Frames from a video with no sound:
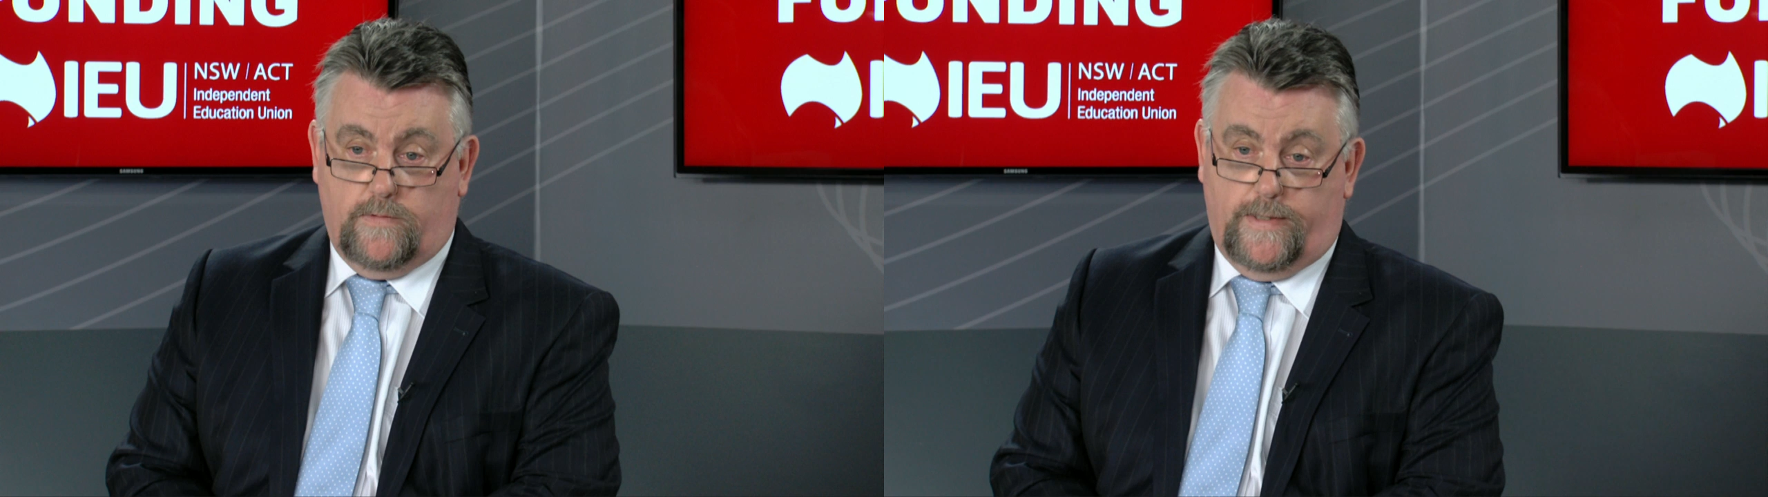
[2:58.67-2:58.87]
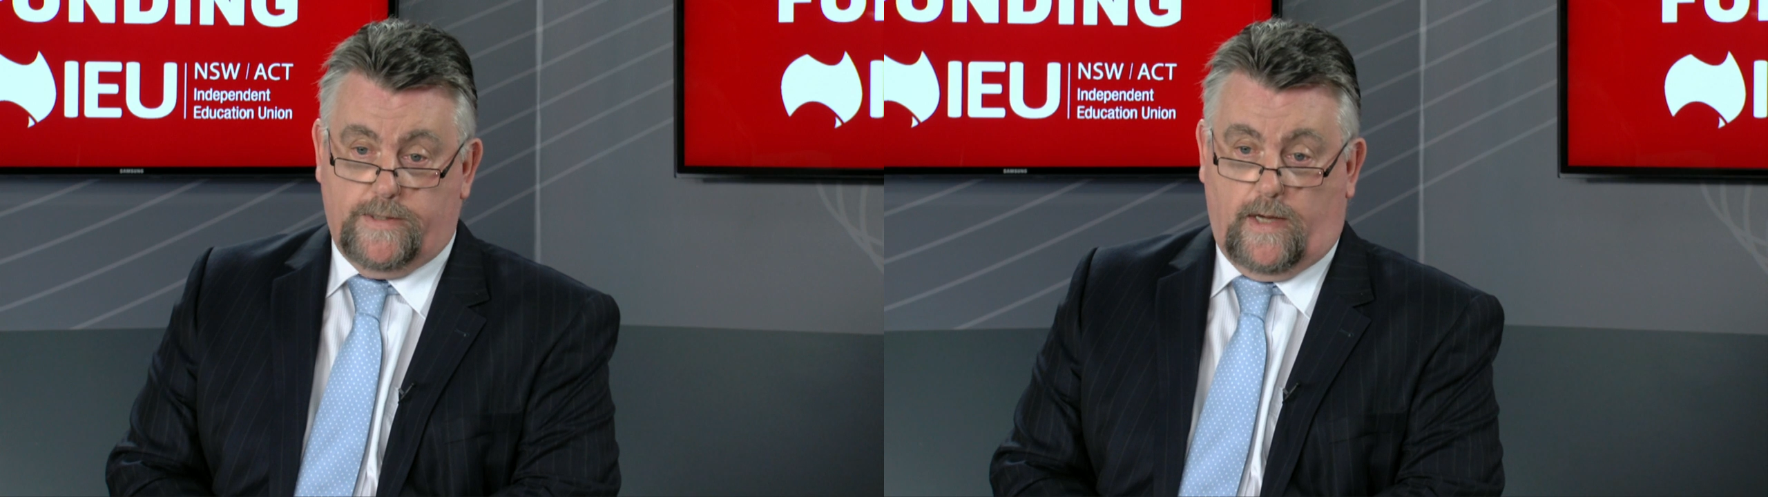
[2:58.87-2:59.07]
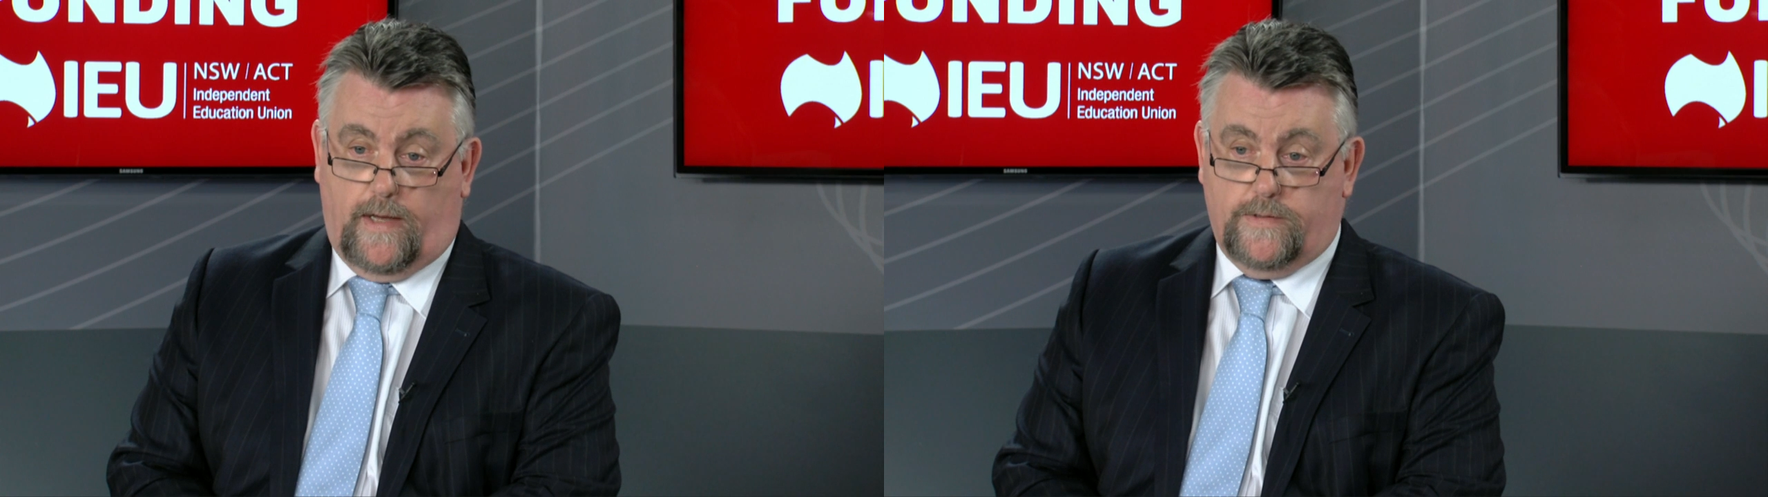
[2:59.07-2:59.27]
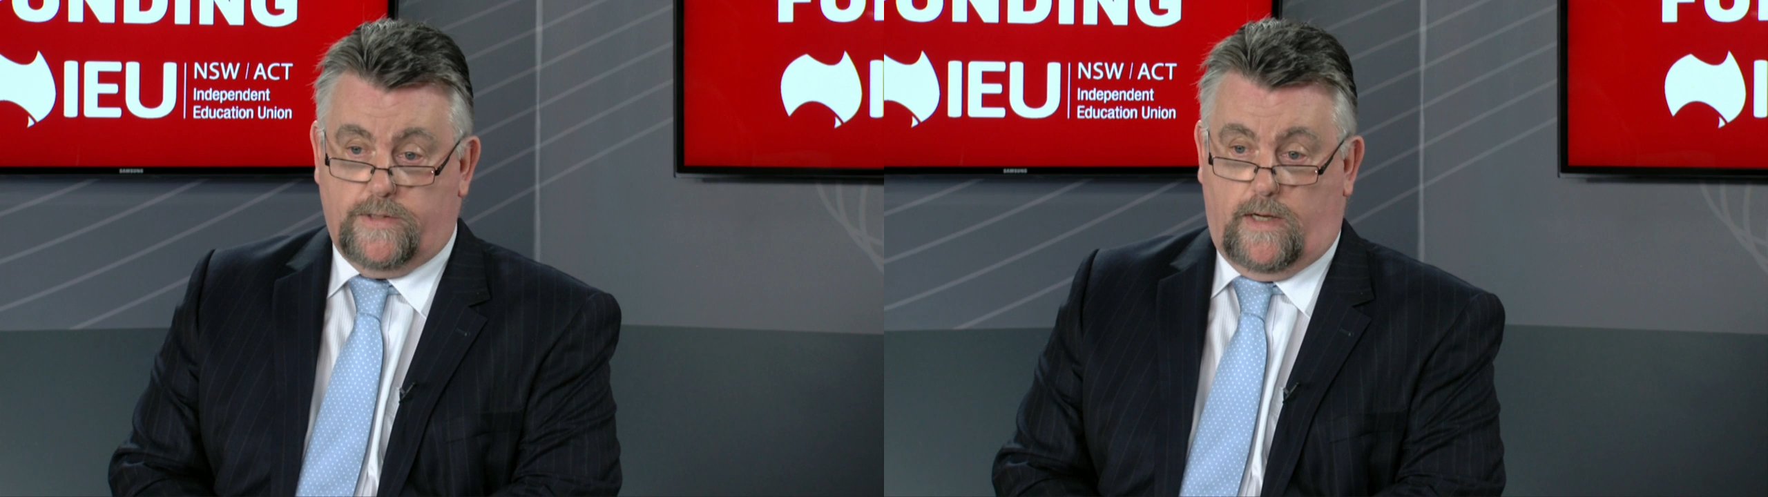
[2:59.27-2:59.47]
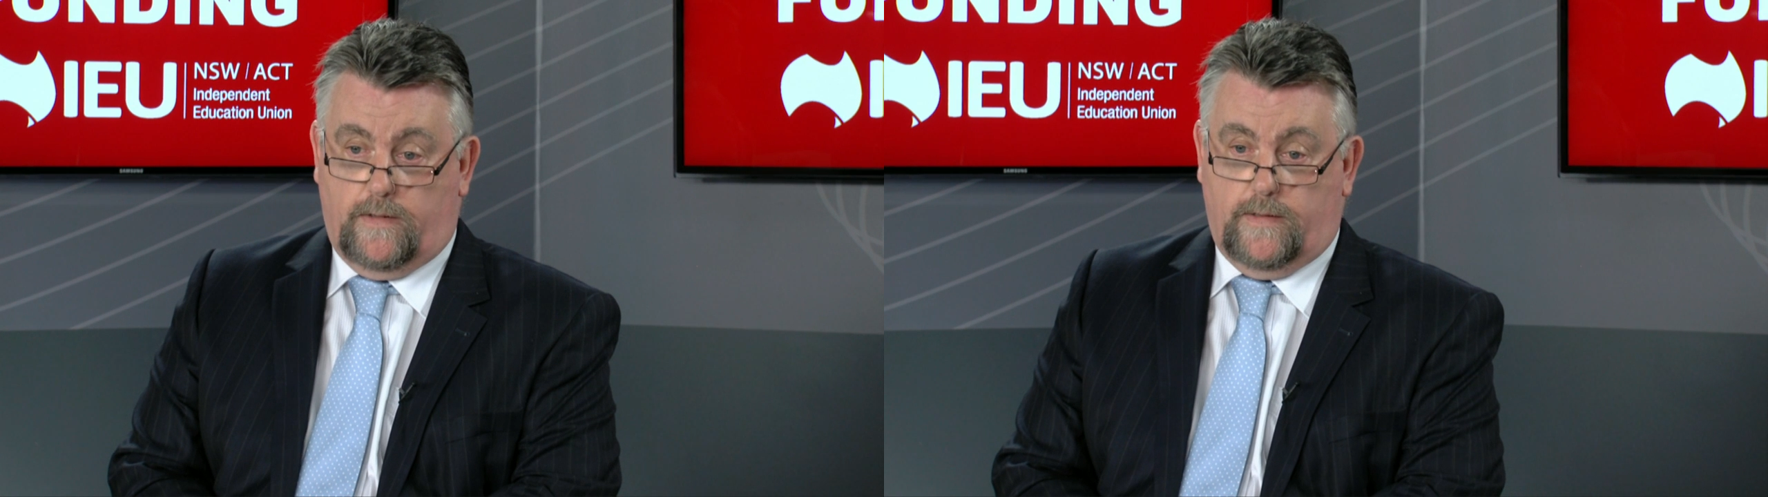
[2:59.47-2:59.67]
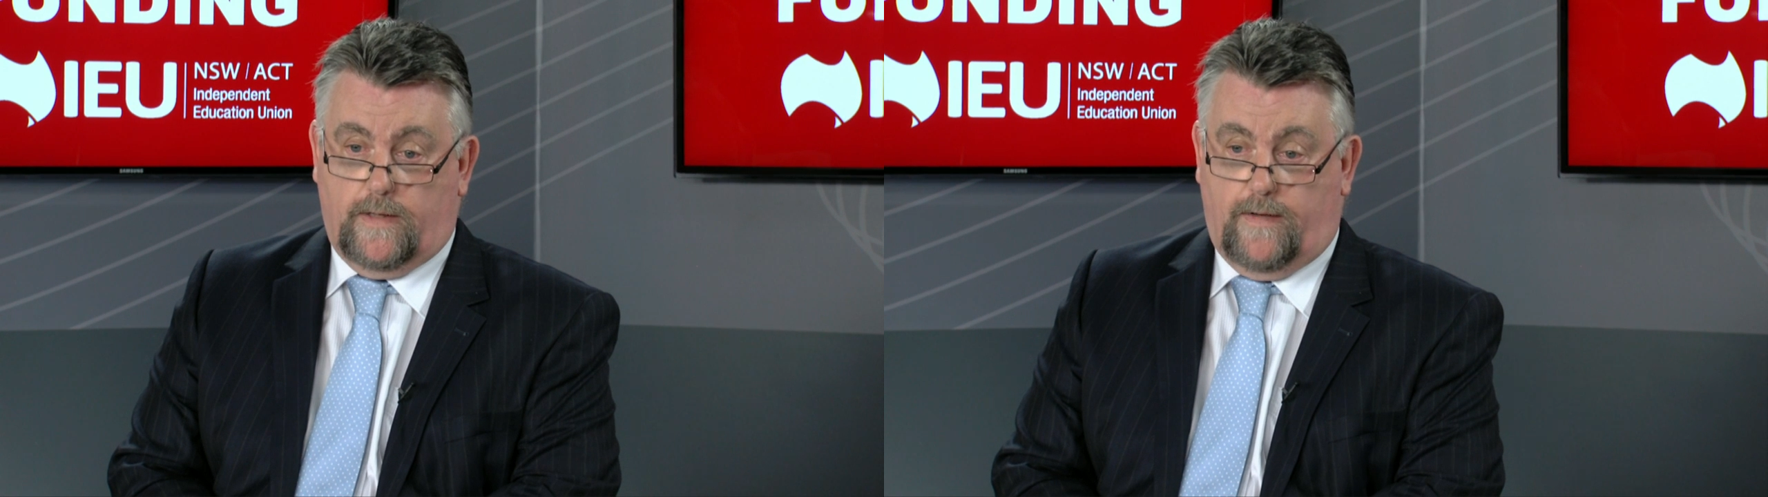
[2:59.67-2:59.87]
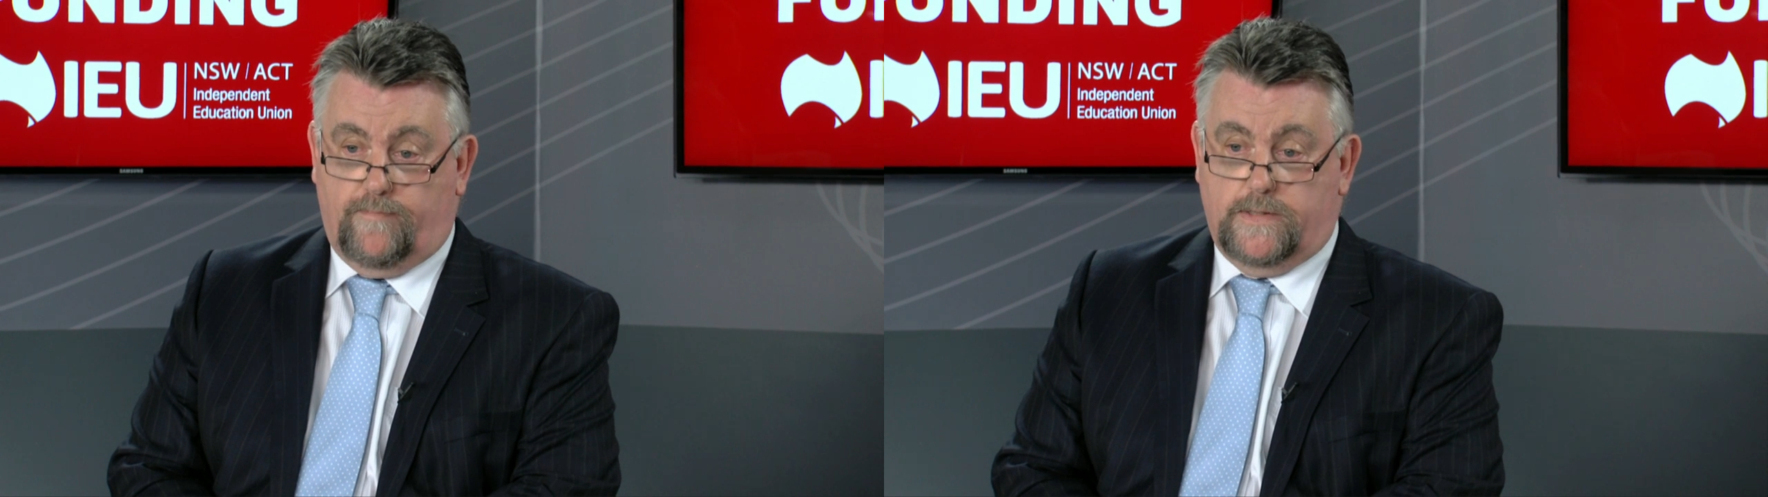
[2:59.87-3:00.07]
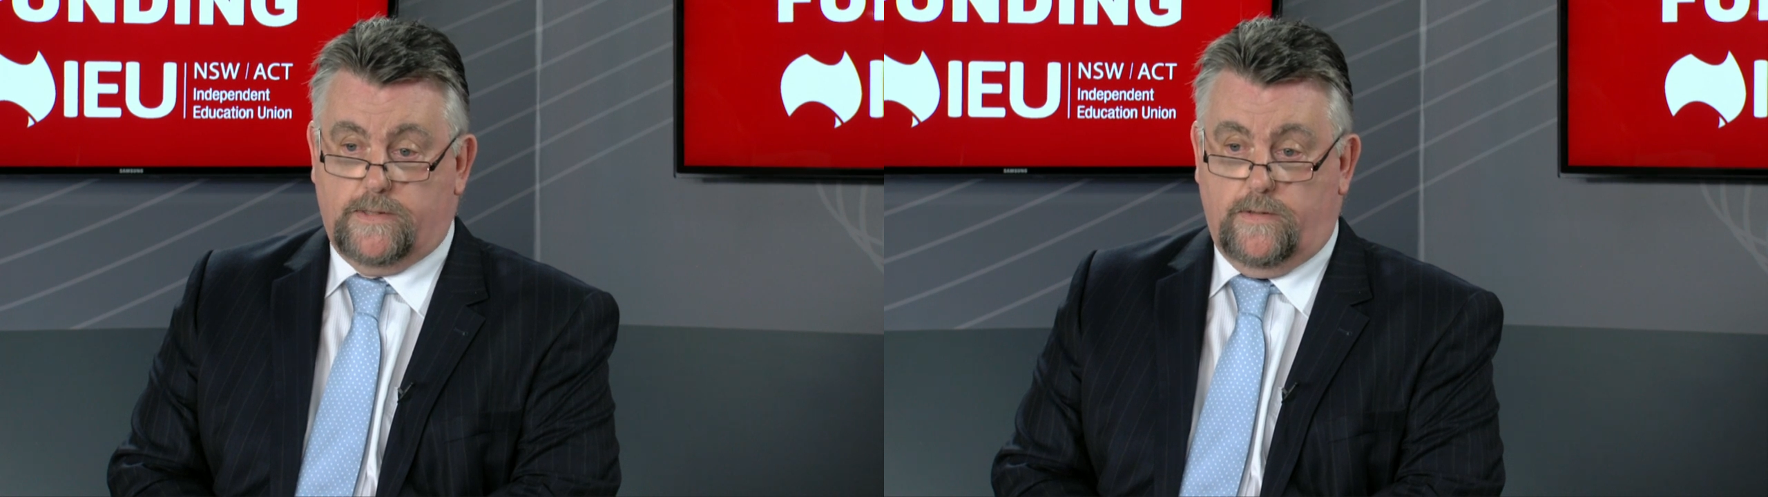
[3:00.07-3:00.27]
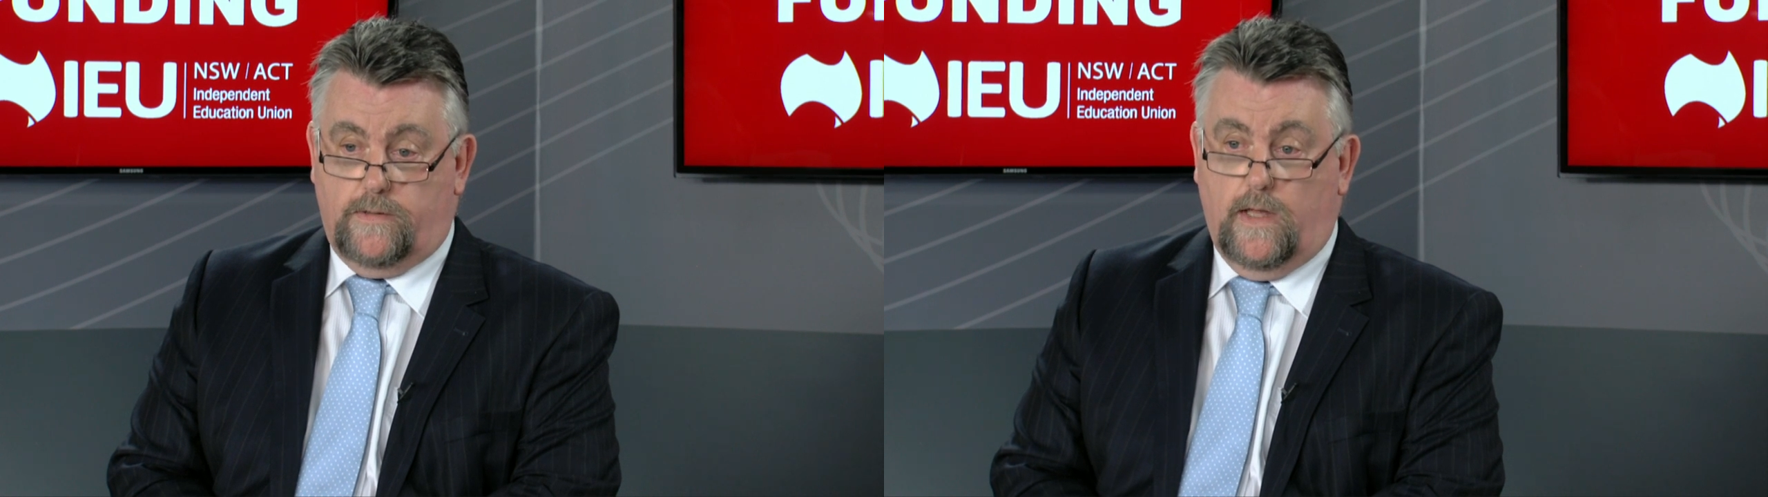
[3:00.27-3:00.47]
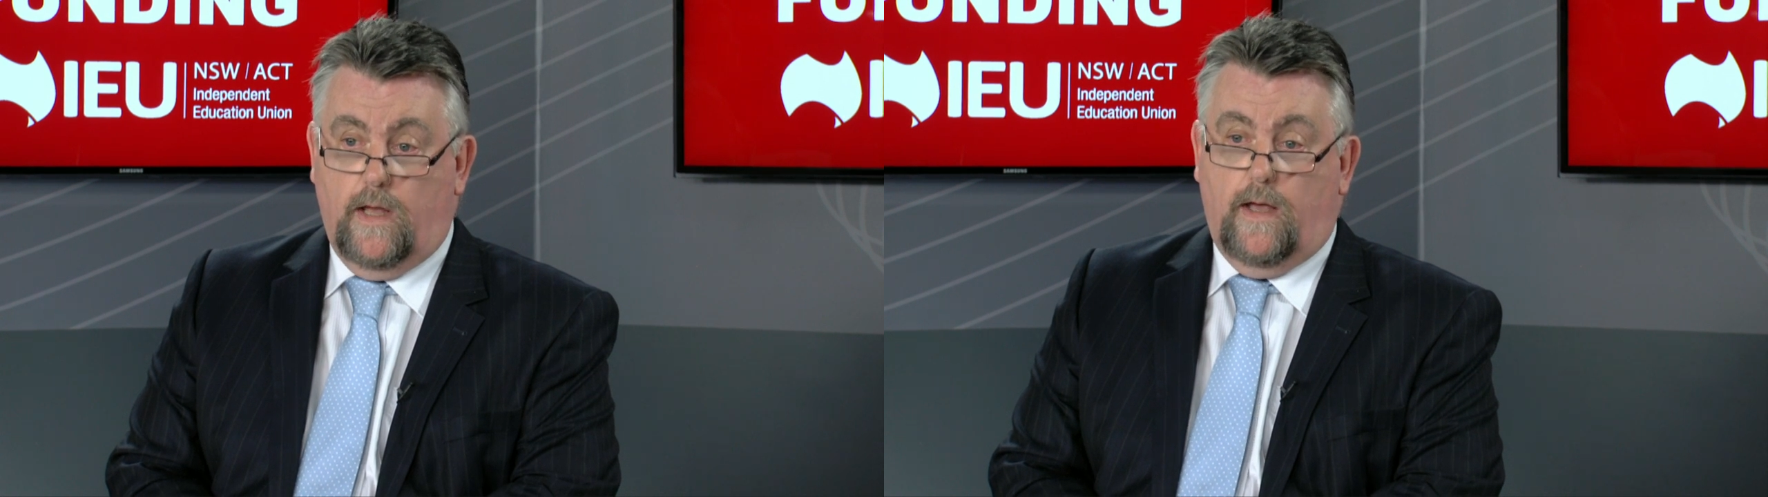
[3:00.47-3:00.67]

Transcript: to educate a child in a government school,